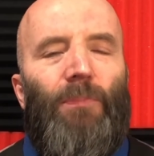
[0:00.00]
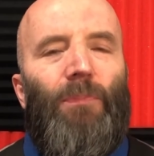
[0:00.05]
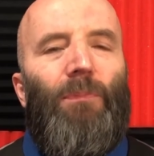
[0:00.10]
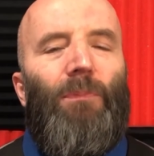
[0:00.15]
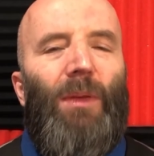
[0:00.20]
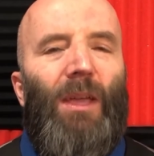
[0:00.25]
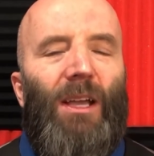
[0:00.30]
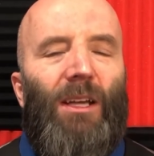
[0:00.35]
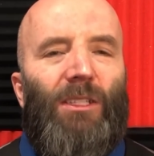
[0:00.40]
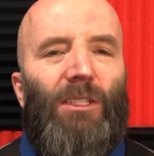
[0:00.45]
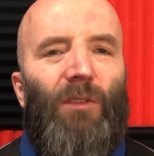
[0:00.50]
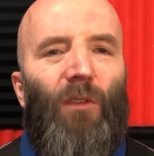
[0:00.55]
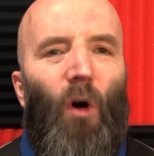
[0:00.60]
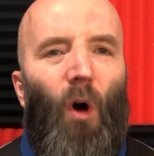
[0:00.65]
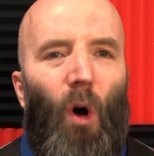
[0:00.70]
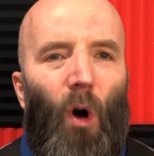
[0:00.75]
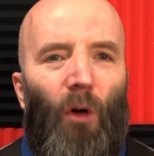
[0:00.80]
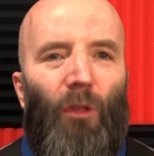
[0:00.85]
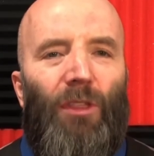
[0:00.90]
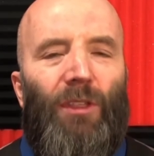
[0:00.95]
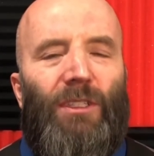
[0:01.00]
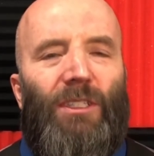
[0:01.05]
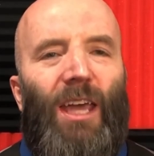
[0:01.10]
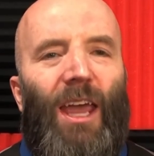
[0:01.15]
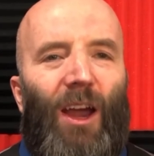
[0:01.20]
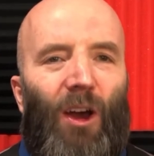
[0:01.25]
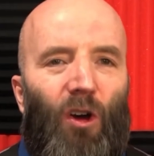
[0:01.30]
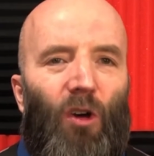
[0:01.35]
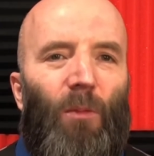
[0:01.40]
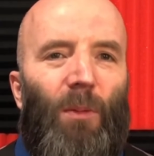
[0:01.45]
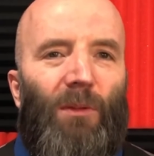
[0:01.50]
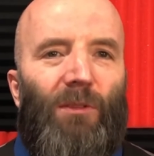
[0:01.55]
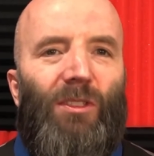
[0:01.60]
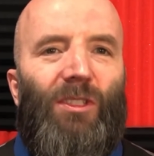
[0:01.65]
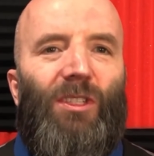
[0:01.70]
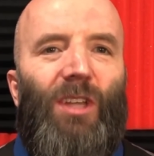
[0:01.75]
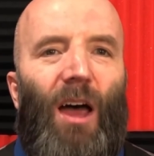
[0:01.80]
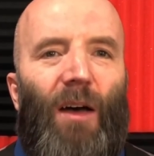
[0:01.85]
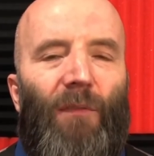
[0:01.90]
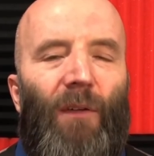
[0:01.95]
because of all the terrible
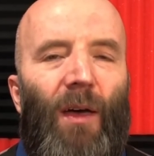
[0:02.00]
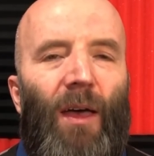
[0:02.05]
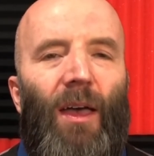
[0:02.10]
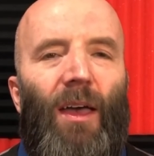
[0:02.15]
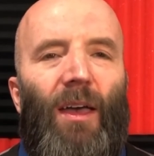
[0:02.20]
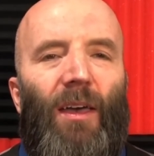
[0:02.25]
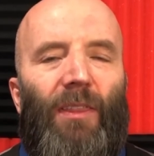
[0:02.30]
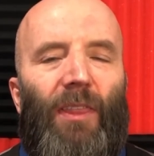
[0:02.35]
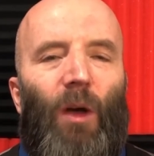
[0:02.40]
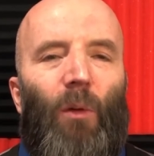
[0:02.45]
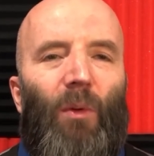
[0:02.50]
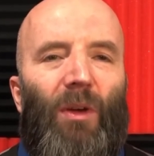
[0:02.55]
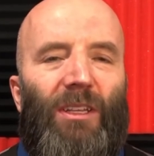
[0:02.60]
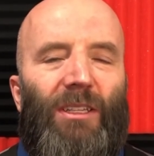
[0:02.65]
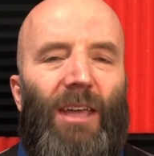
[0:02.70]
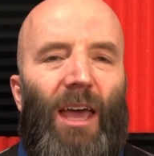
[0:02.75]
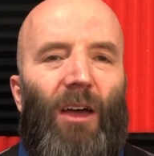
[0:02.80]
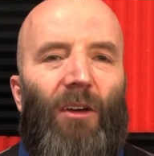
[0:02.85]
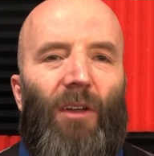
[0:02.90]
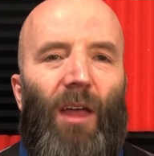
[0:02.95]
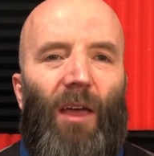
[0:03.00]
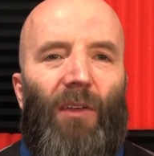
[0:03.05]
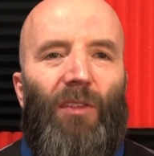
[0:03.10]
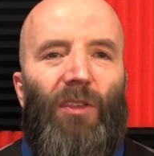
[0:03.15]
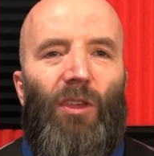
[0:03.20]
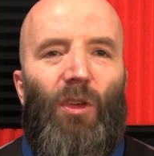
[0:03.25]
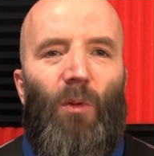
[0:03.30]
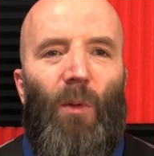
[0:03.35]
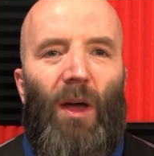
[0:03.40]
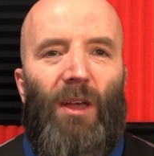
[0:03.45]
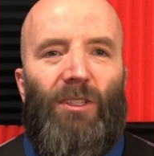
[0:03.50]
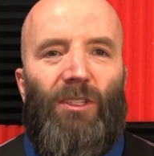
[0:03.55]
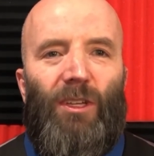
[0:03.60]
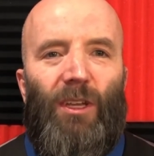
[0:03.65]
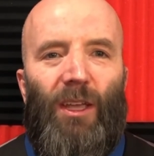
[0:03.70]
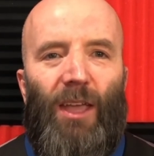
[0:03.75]
stuff that went down at the U.S.